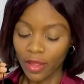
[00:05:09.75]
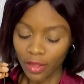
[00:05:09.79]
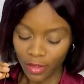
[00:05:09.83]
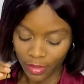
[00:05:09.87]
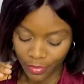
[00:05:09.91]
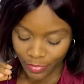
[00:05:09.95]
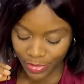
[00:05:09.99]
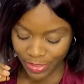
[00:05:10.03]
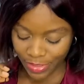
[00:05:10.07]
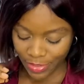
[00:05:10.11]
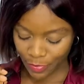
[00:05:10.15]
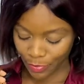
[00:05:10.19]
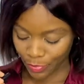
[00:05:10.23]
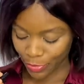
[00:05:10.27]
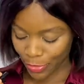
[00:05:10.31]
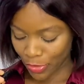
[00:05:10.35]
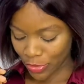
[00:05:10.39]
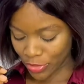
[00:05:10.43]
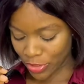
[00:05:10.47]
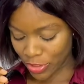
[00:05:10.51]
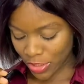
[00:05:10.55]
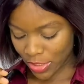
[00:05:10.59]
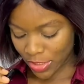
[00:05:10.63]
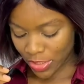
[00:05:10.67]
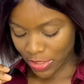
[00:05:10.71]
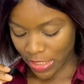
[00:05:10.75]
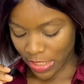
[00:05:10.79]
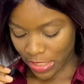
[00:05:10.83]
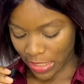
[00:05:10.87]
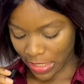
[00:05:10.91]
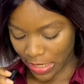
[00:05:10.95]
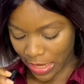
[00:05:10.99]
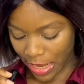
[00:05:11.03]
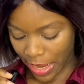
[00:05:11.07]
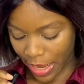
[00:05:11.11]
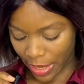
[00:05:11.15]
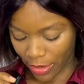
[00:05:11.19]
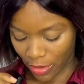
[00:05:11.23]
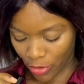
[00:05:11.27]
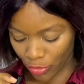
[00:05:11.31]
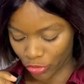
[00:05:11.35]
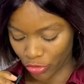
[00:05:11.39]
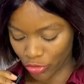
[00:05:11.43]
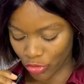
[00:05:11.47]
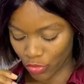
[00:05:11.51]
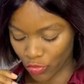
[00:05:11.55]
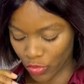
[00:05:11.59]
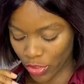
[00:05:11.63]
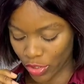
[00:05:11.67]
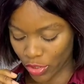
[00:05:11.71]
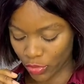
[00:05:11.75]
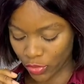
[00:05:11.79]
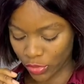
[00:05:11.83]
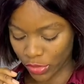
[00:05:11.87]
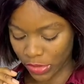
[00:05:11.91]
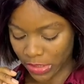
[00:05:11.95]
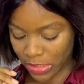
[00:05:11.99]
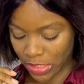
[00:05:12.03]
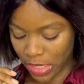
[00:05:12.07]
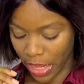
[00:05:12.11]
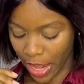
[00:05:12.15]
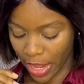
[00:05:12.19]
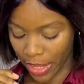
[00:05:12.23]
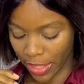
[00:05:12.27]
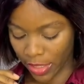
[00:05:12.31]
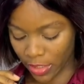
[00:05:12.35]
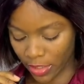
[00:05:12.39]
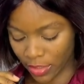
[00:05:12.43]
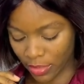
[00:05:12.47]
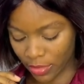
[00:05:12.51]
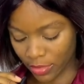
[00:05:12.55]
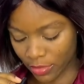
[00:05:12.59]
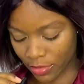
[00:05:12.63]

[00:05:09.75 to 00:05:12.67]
Um it's a plunging neckline. I'll show you what it looks like.